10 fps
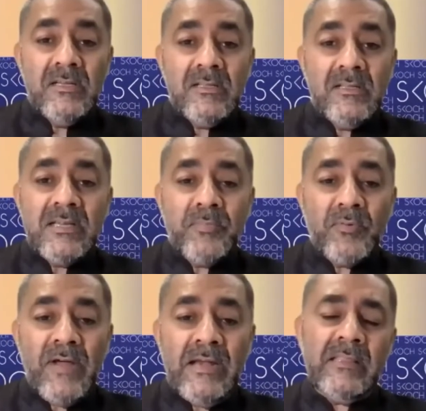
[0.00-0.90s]
skills and
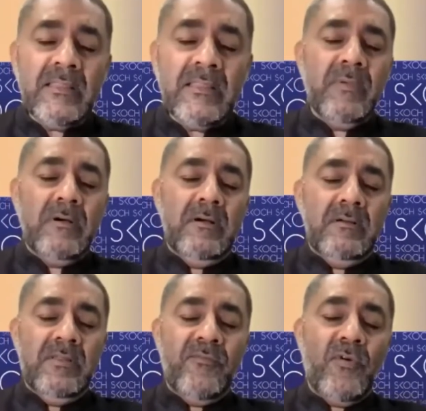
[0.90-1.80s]
providing them
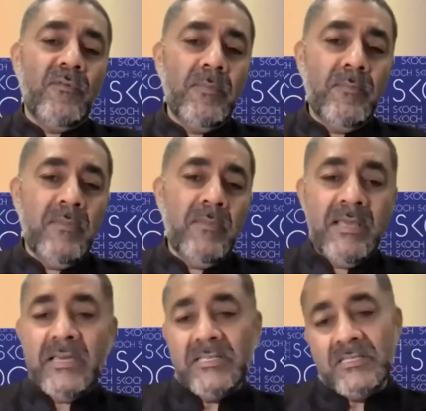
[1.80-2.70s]
the forward
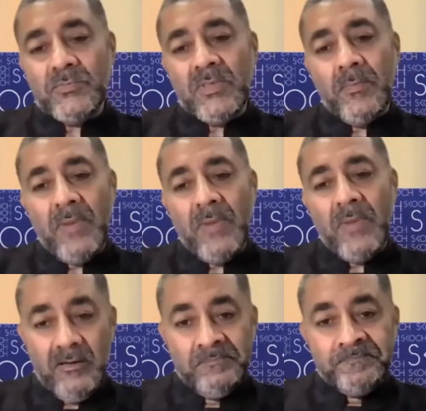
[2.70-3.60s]
linkages with the
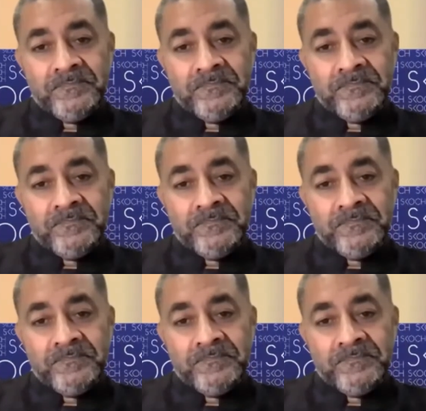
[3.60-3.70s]
market,